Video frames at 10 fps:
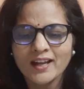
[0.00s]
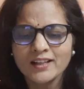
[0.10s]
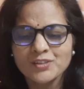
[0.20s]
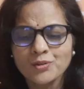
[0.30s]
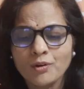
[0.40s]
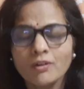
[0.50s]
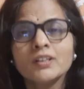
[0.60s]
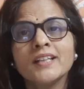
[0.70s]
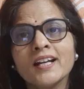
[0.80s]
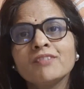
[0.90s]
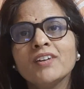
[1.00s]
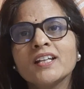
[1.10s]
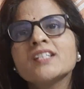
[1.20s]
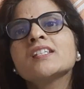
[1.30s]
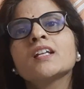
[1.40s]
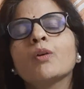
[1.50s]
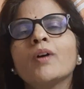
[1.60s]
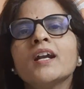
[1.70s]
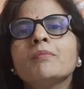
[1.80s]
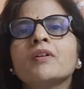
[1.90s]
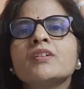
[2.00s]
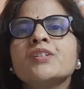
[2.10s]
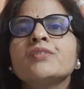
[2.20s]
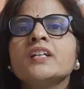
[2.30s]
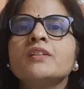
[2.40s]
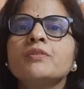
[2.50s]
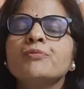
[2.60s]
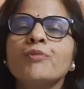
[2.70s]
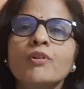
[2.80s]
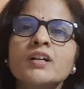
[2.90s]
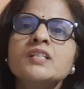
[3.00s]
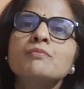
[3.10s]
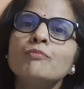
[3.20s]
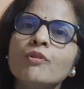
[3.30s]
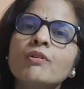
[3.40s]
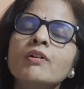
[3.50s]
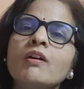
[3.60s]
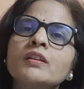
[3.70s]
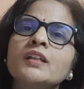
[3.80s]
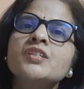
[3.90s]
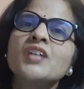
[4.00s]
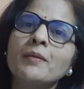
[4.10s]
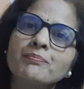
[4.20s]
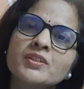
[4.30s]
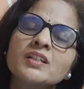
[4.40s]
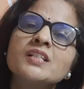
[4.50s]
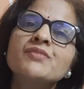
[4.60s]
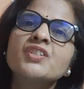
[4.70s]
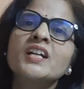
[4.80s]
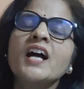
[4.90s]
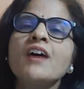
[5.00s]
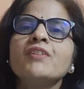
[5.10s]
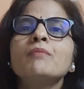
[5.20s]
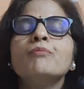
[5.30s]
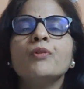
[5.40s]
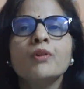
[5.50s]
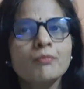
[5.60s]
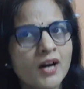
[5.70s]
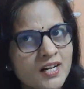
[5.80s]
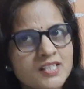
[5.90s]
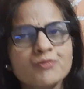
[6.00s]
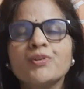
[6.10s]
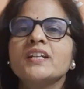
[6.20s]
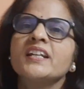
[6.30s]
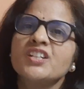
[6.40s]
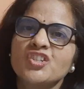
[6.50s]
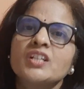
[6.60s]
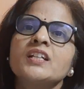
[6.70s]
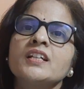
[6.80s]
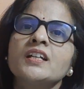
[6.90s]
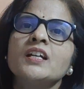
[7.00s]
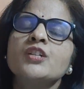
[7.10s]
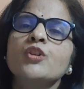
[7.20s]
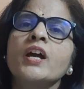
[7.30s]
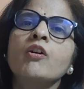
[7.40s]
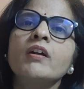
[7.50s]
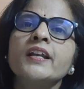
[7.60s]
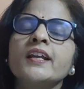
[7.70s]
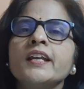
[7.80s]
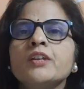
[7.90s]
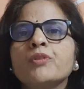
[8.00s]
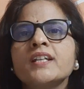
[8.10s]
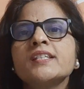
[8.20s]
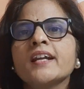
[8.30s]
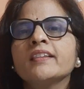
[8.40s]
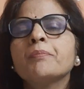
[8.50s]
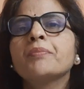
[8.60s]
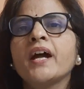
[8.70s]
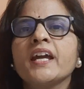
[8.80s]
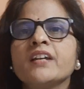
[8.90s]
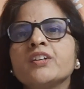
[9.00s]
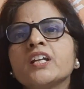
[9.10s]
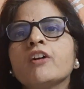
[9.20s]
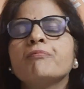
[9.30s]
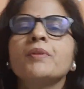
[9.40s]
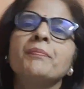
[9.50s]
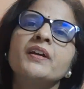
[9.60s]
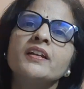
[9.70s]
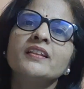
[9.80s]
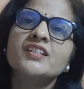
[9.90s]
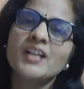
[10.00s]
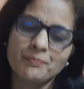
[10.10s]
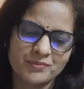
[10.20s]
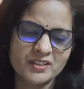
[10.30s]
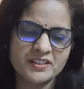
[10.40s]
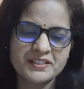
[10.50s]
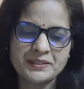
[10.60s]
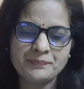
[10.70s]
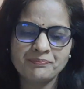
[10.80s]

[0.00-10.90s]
So that weightage is required because you need to focus more on the chapters which are having more marks weightage. So accordingly, you can set the priority of preparing the chapters.